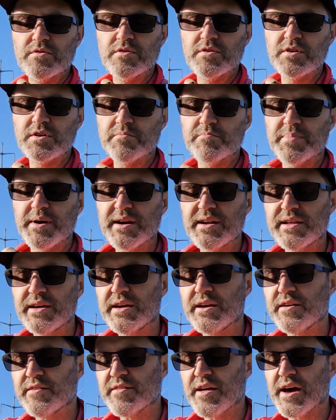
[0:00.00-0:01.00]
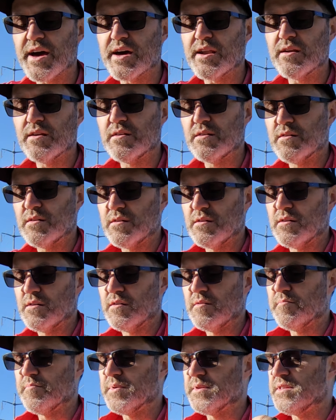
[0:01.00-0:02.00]
can barely hear that,
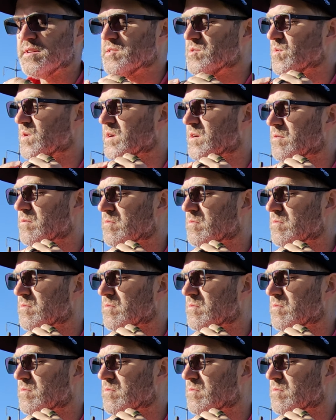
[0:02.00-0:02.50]
but this one,